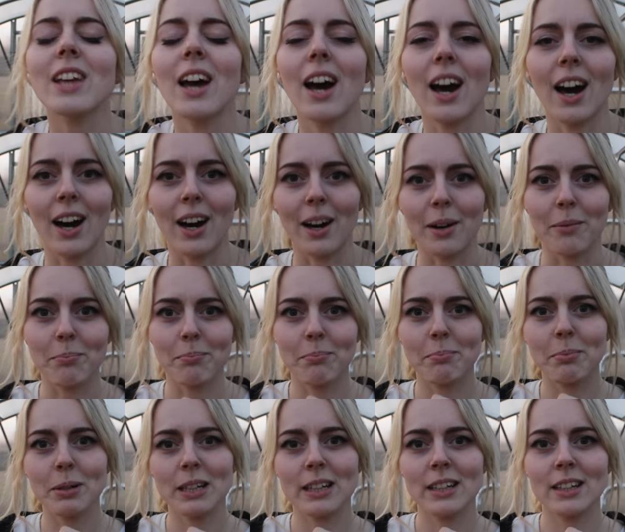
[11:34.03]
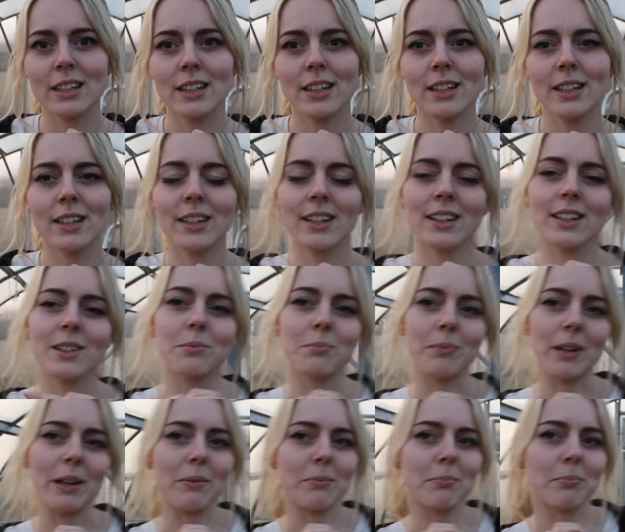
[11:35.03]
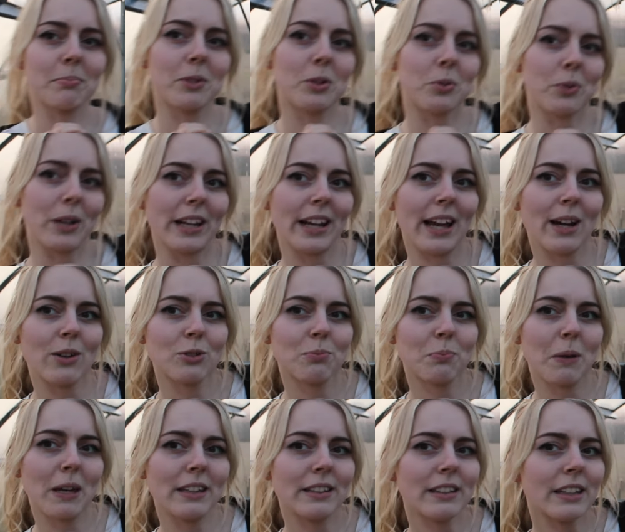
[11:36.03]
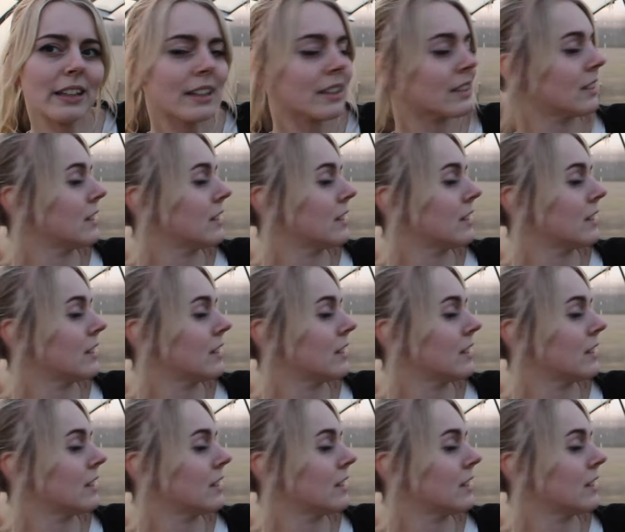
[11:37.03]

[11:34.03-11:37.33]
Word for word: Up my greenhouse painting.